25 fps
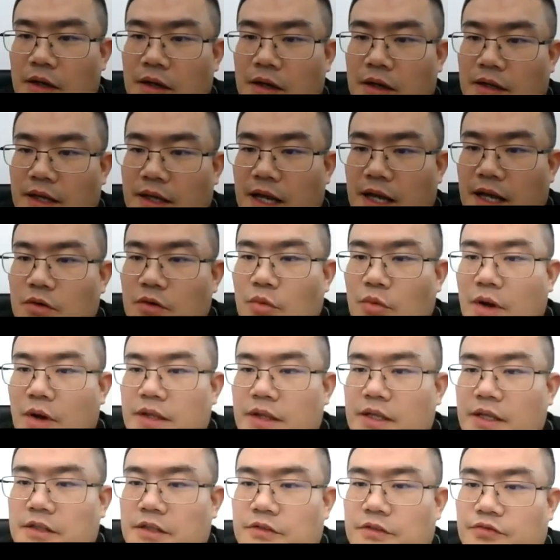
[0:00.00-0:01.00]
Another
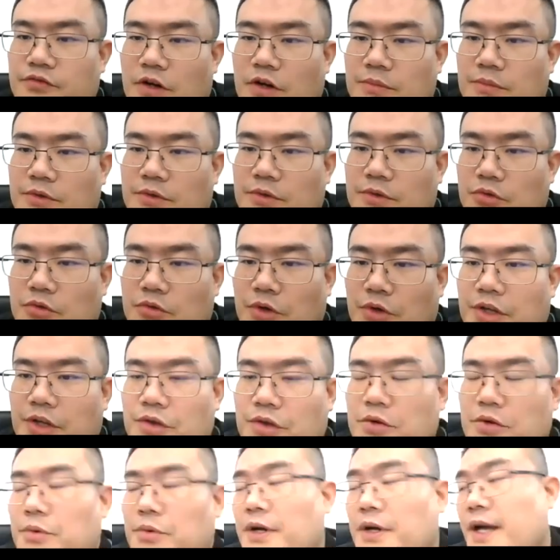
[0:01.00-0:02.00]
one is from the
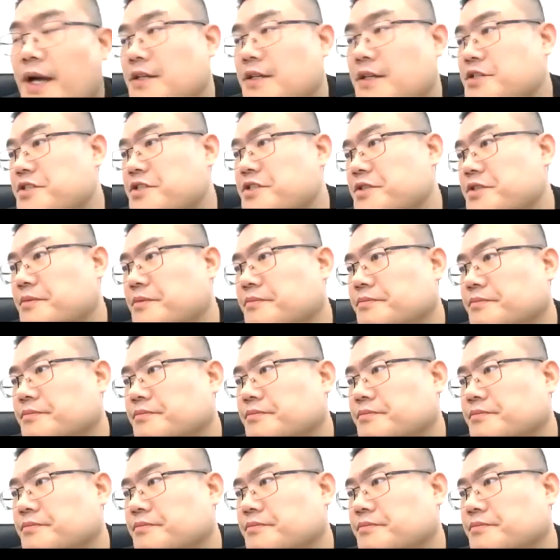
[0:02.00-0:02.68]
renewable energy.